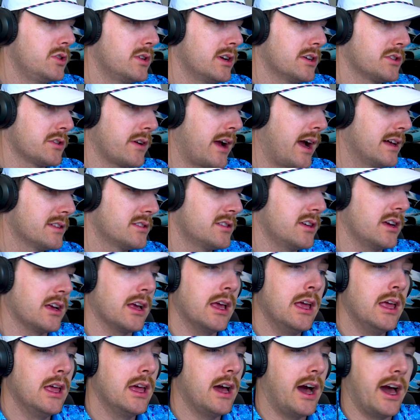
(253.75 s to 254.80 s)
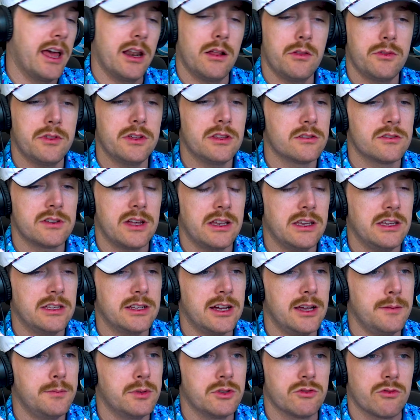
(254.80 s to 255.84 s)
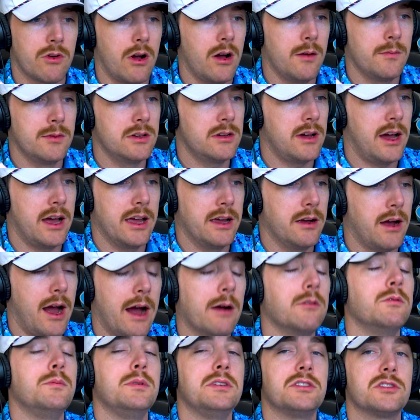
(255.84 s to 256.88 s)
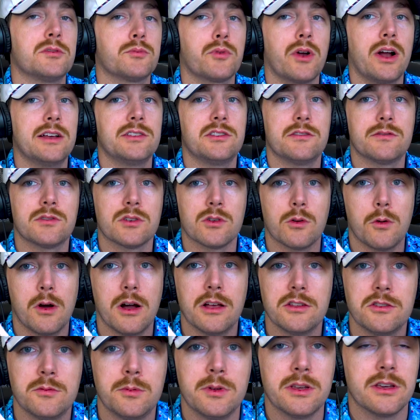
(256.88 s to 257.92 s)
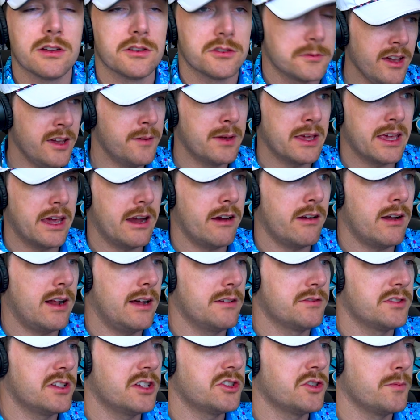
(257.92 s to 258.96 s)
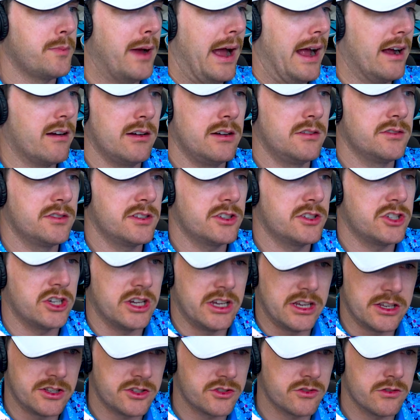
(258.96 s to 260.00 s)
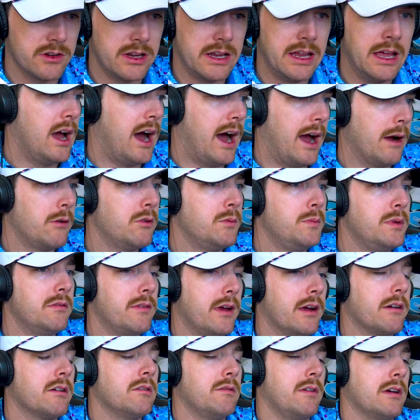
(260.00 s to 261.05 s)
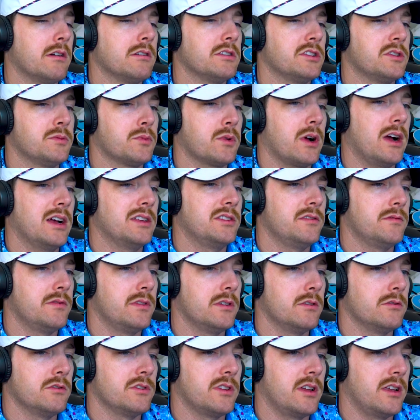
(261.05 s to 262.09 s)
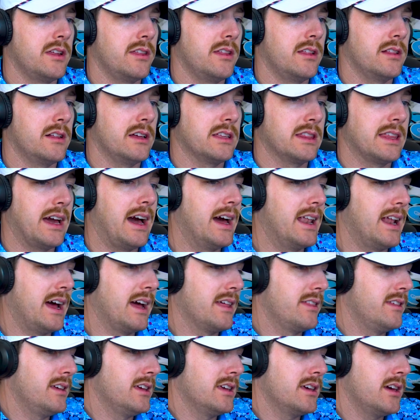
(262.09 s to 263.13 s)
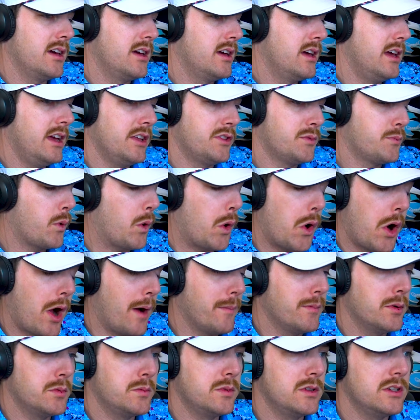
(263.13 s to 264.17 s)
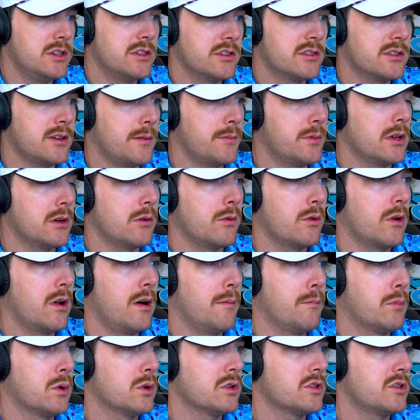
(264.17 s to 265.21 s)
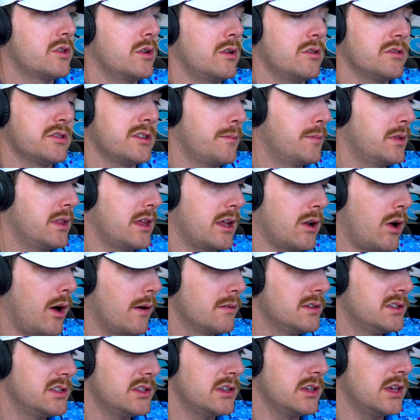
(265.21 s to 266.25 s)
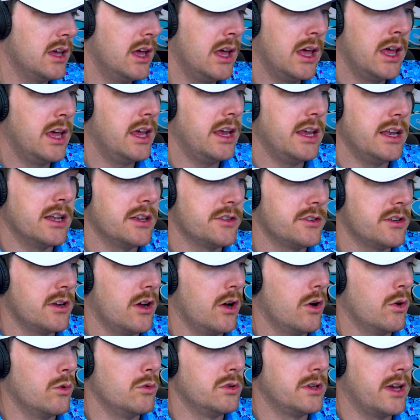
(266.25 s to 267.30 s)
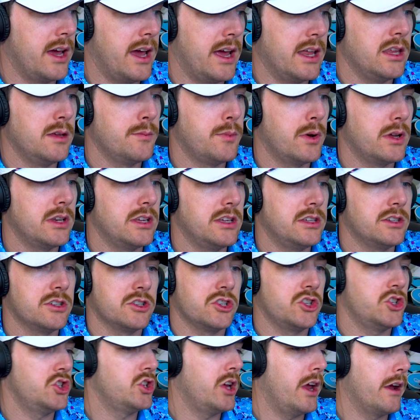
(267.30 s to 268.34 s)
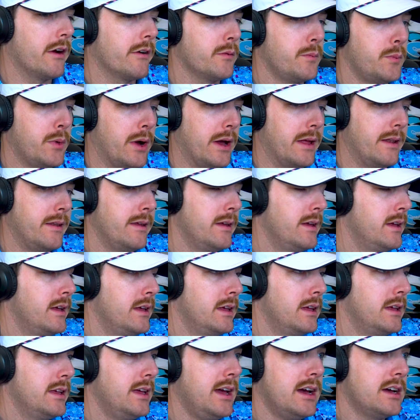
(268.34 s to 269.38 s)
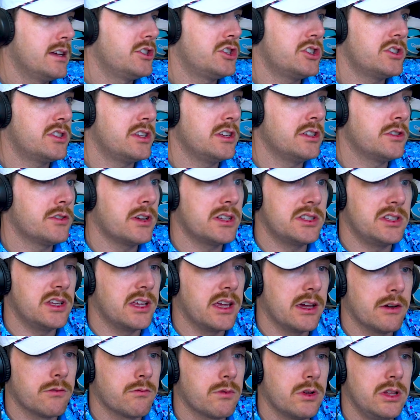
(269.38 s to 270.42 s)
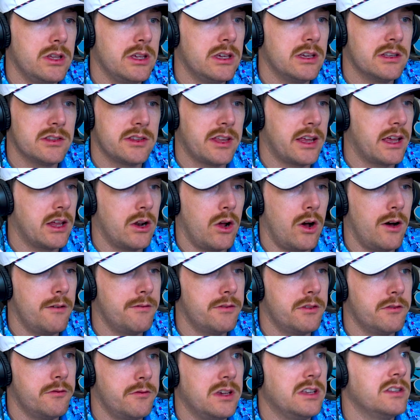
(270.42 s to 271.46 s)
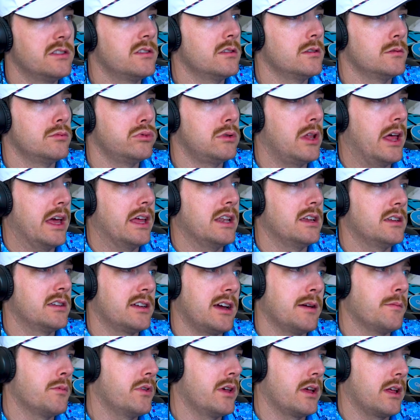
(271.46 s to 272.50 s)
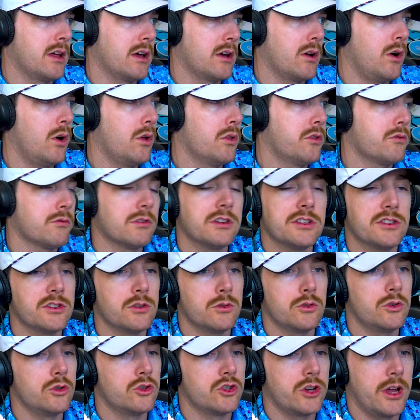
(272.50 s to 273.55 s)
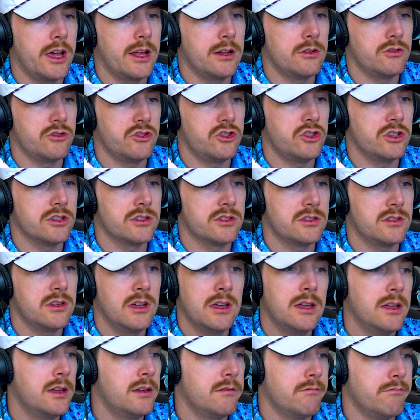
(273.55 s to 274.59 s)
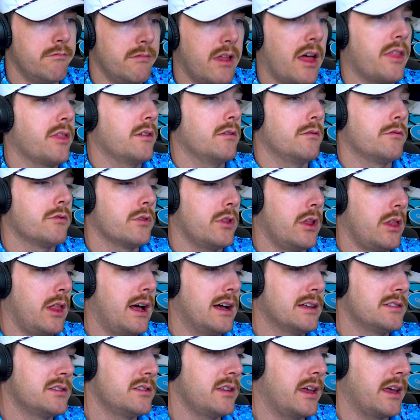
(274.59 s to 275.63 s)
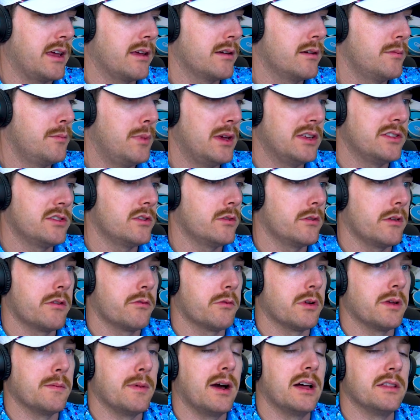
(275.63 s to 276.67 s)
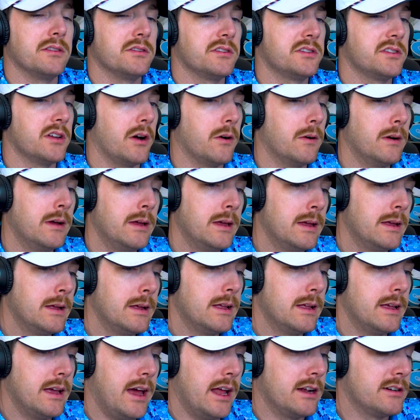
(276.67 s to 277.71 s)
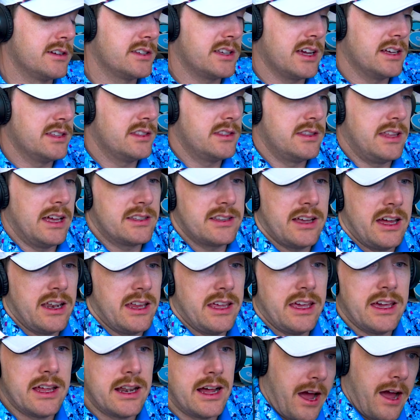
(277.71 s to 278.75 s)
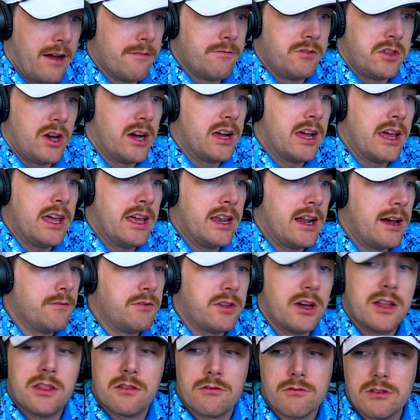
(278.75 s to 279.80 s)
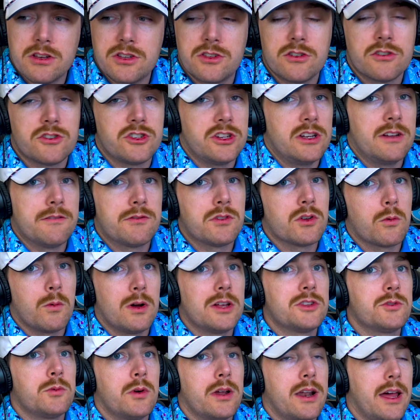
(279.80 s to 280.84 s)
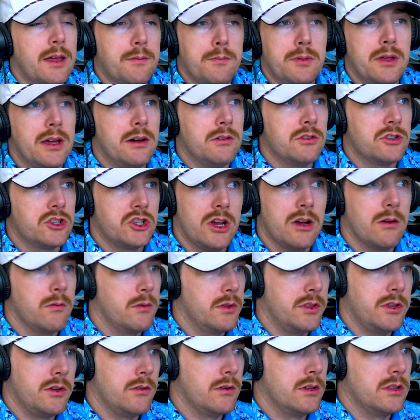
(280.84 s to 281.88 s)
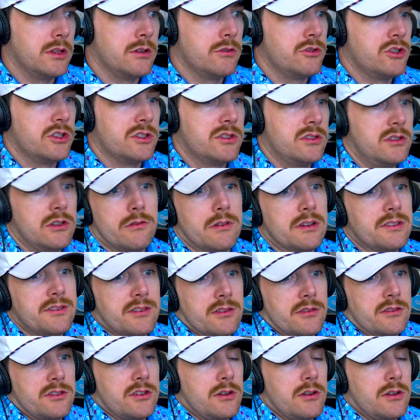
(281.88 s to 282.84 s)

You guys are asking. I don't think there's any type of drama. I, I would be surprised if there was because him and Garrett have such a background, such a history. I would be very, very surprised if there was anything like that. I think it's probably just something going on personal, something that obviously he doesn't owe to anybody to share, but yeah, it's just interesting. It really is like an off the face of the planet type thing. Like all three social channels, just nothing for the last like basically three months. So Anyways, guys, that's kind of it. I've dug in, I've done the research, and if there was one, I'd be able to share it with you, and there just there isn't.